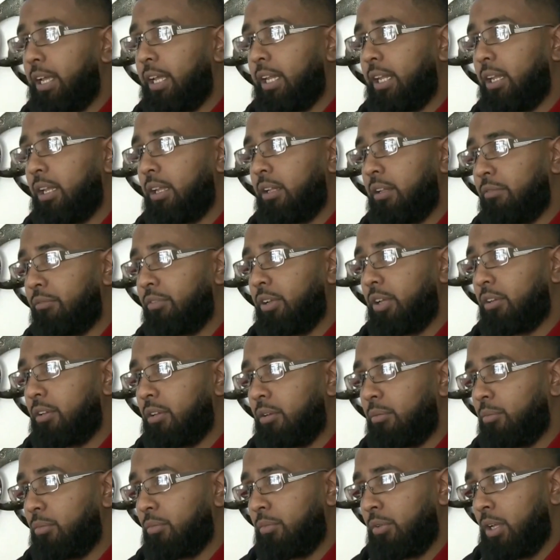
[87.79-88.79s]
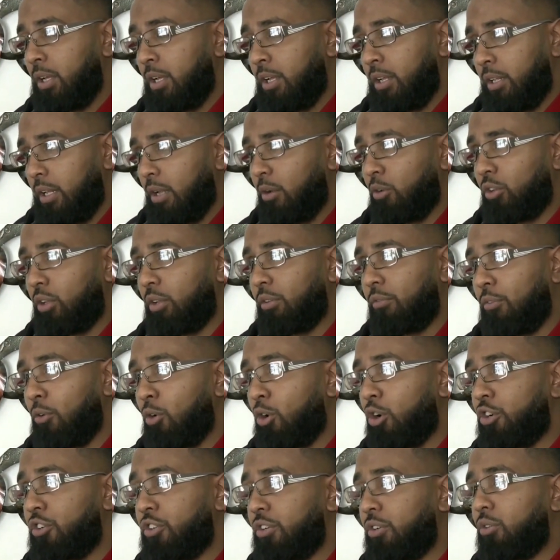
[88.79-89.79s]
Lady, the victim that was on the
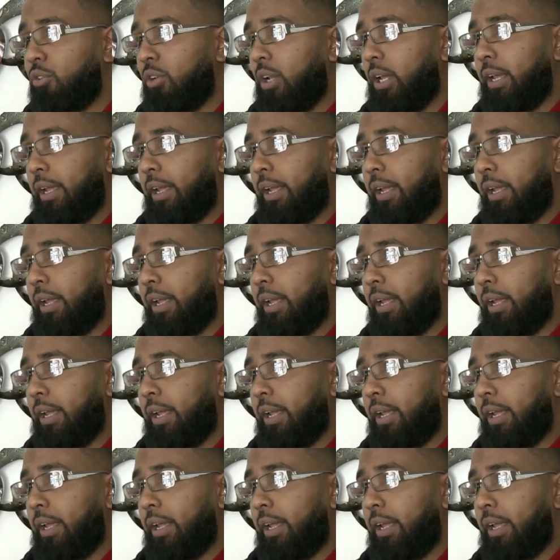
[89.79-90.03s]
floor, she was